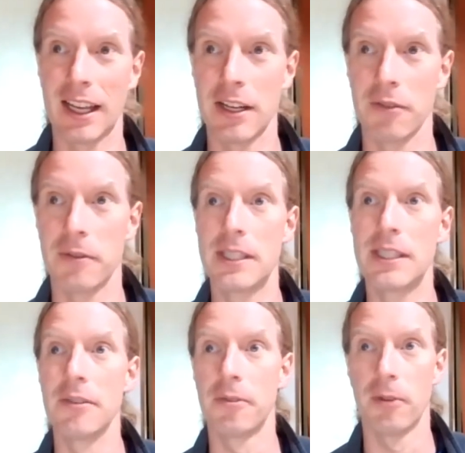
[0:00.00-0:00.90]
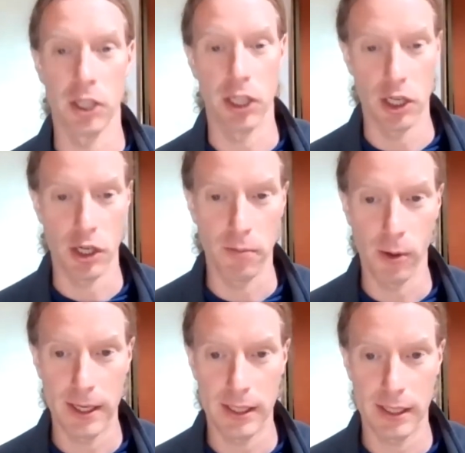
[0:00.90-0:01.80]
kind of differentiation
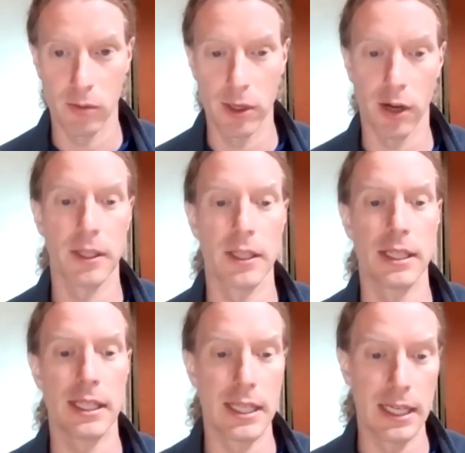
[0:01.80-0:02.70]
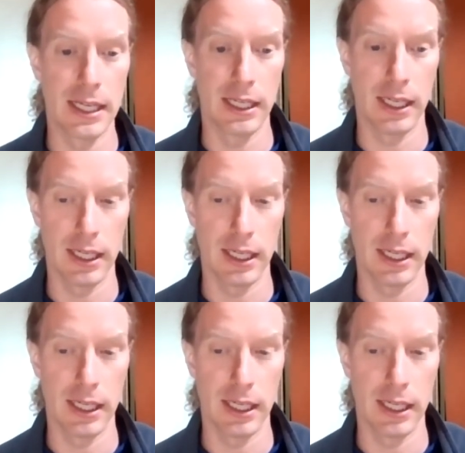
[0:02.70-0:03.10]
points that we often see in,